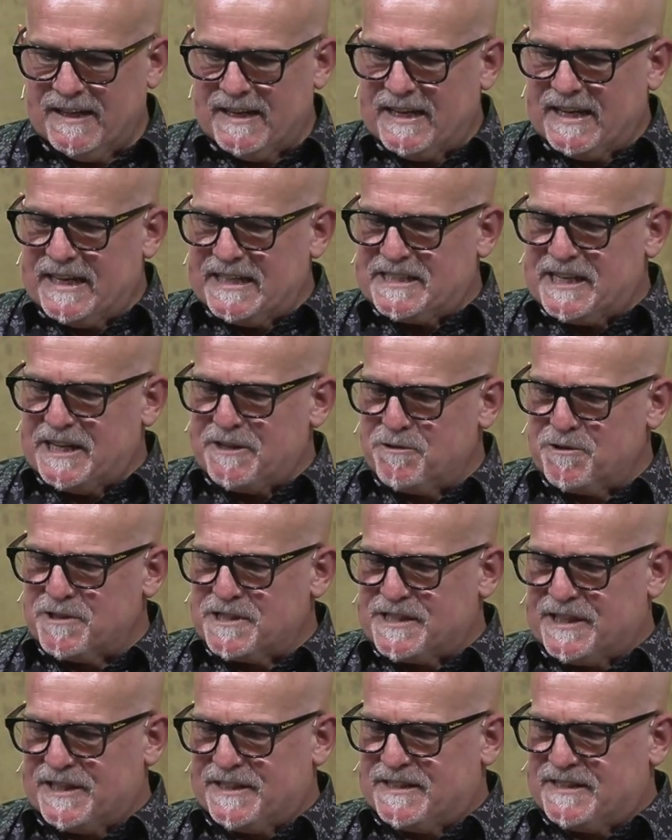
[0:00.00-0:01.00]
It's
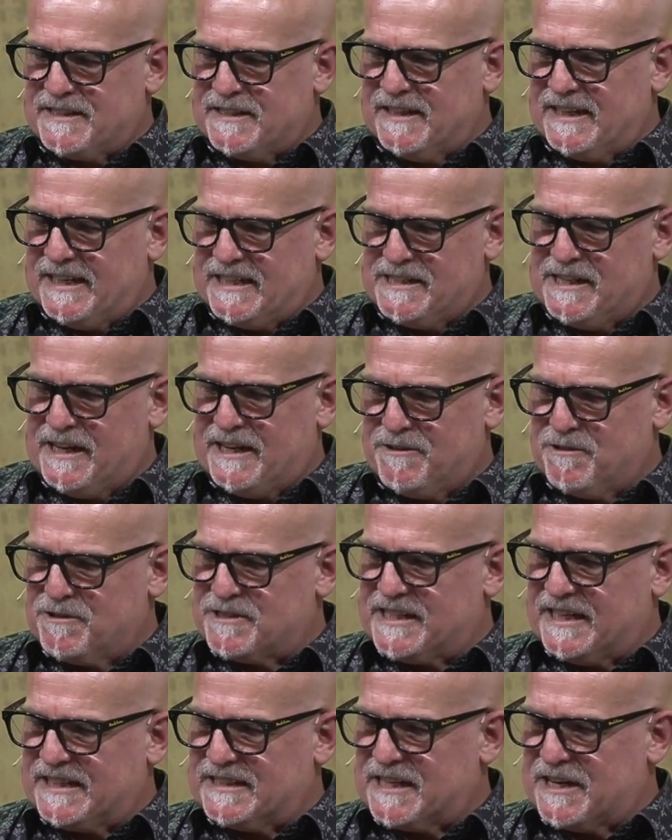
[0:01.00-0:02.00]

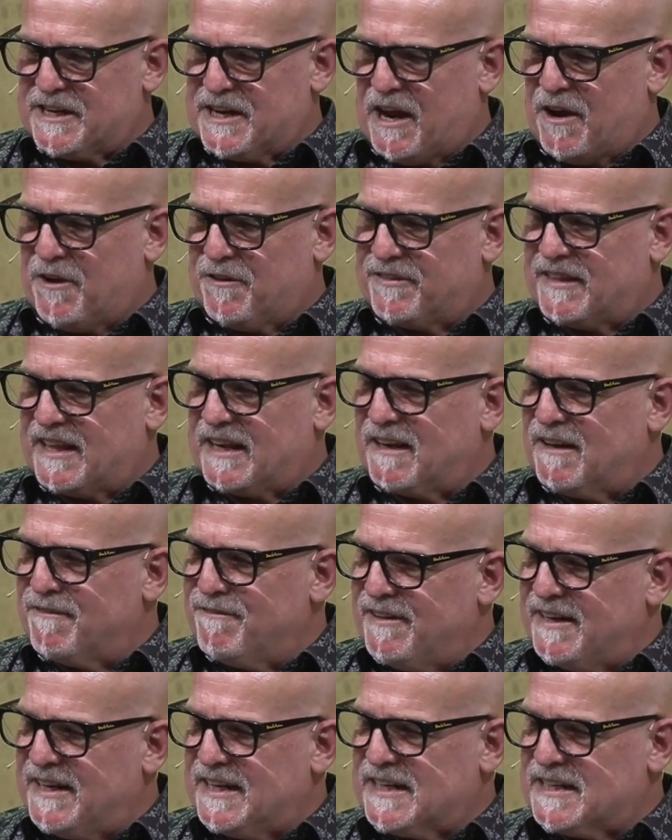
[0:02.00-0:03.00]
interesting to note that
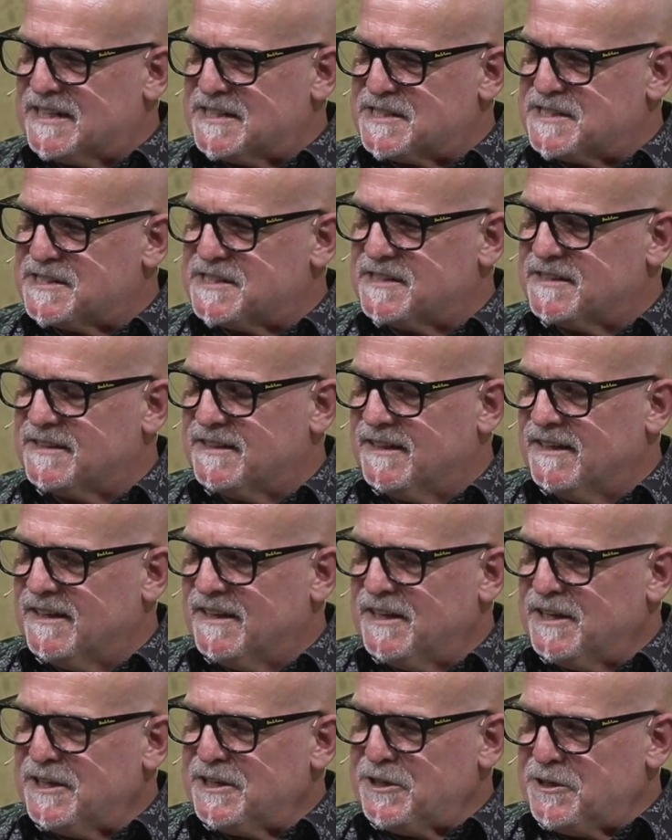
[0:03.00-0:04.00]
Leviticus
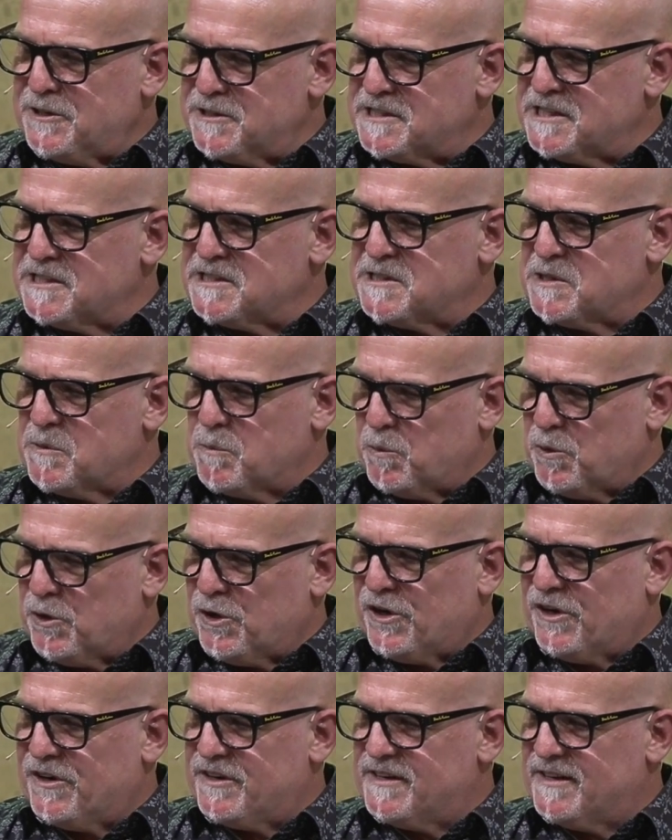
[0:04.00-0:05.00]
uses the
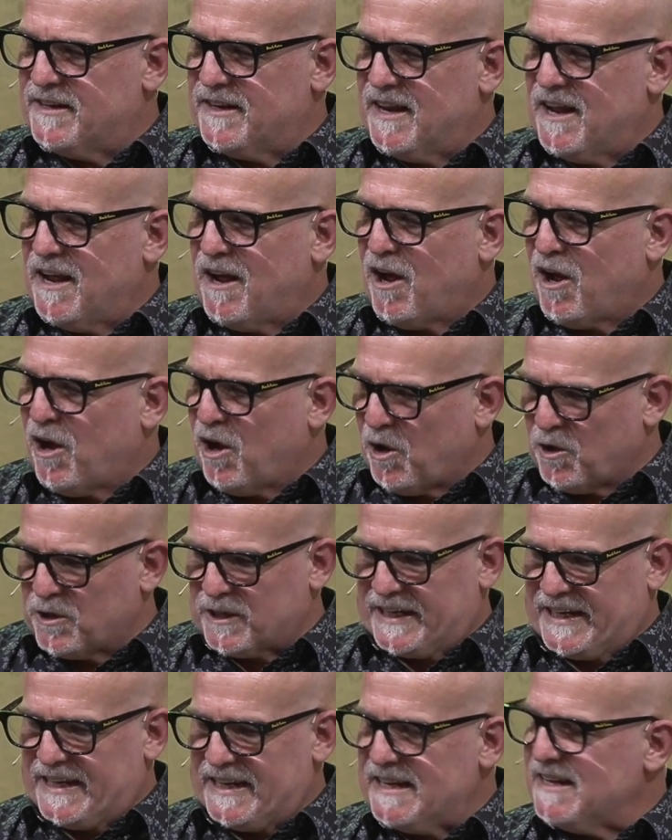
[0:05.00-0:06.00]
word
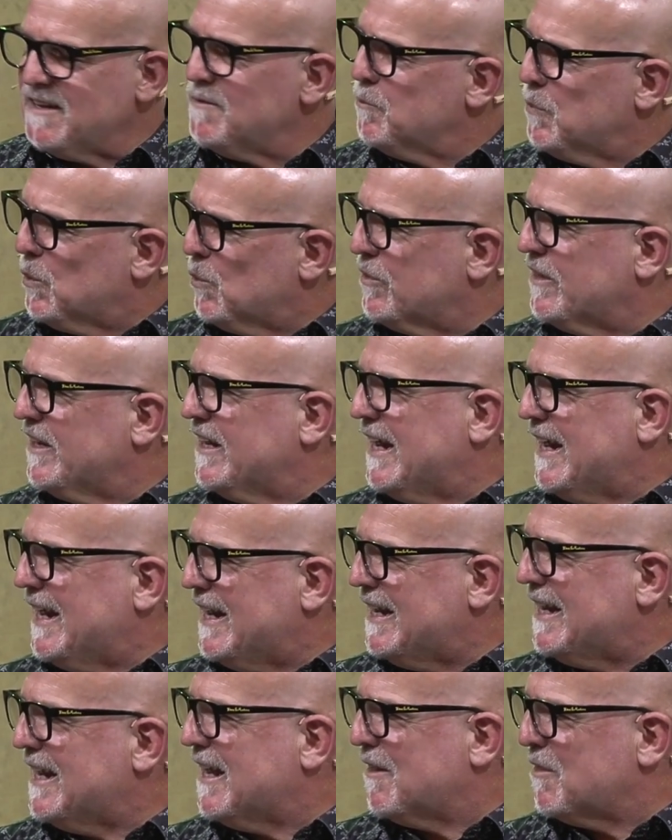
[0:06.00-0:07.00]
holy more than
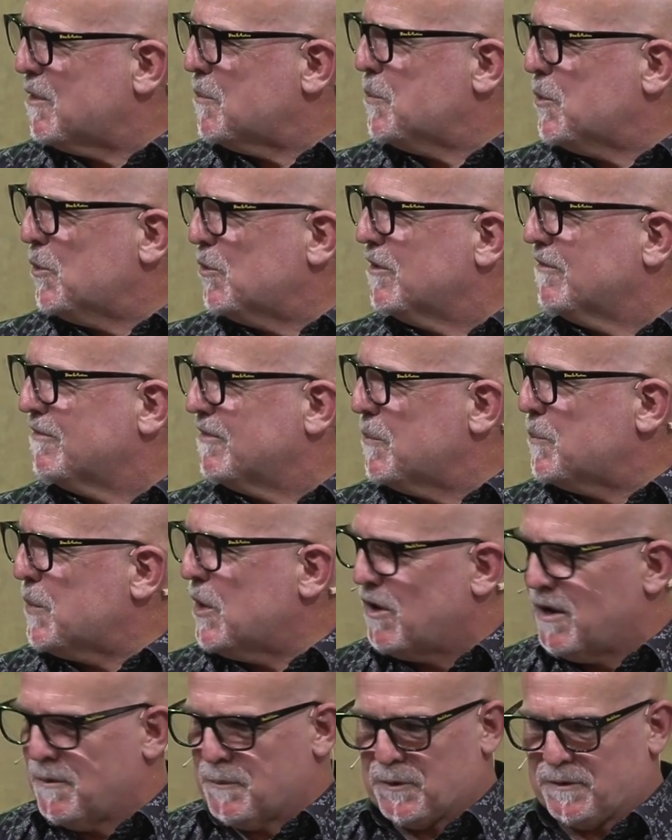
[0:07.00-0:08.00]
any other book of the
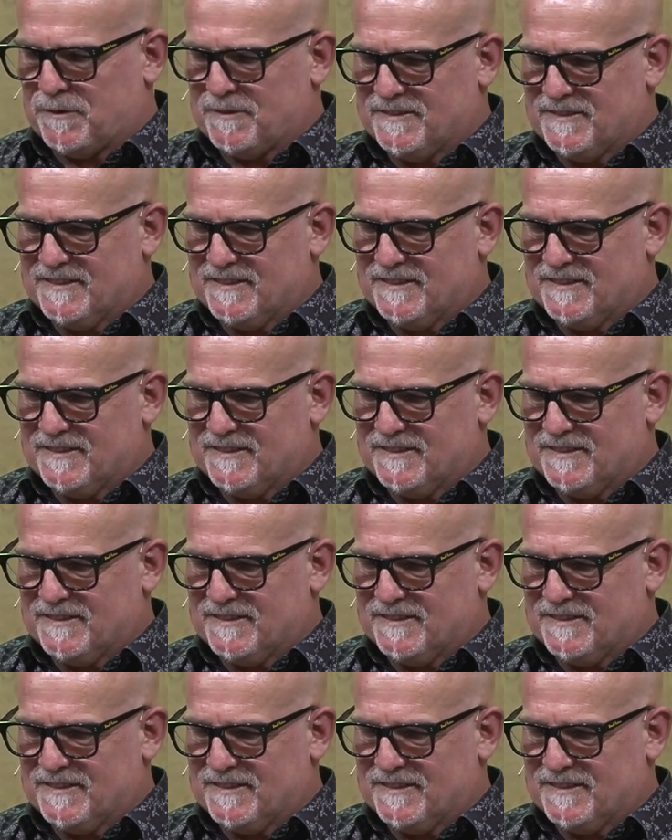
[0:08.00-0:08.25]
Bible,